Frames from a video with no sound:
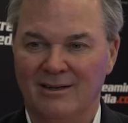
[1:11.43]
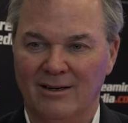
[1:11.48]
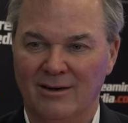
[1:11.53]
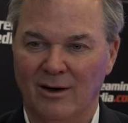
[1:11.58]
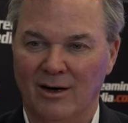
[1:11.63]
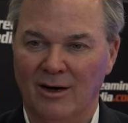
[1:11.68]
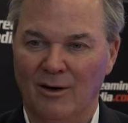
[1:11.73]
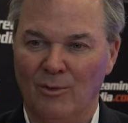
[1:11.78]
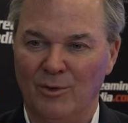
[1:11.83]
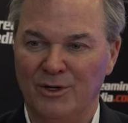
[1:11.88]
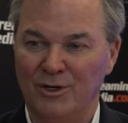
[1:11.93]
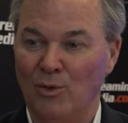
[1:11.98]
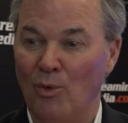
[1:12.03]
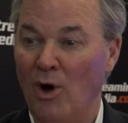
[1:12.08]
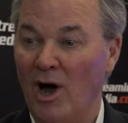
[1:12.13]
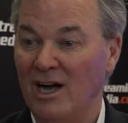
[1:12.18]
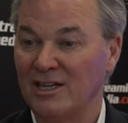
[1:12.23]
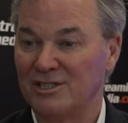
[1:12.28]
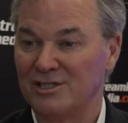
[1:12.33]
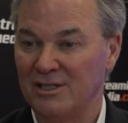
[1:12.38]
uh, when you
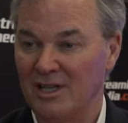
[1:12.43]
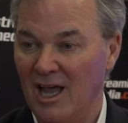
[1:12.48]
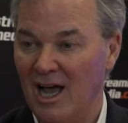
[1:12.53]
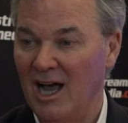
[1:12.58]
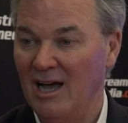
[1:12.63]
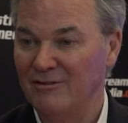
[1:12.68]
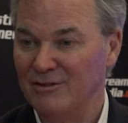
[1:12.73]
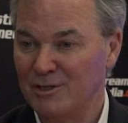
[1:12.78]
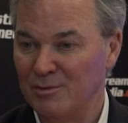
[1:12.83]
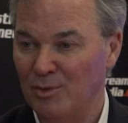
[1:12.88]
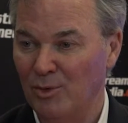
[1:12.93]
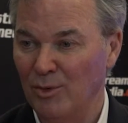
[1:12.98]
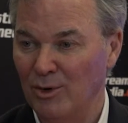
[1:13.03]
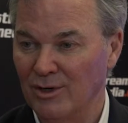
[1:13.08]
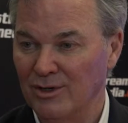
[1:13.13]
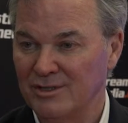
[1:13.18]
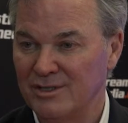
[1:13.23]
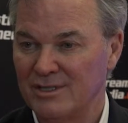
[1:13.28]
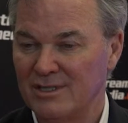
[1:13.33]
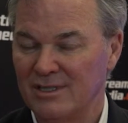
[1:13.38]
watch live
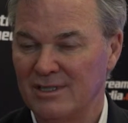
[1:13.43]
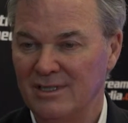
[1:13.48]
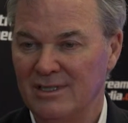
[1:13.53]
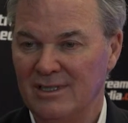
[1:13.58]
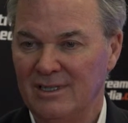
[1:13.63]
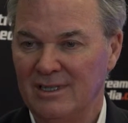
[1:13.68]
sports.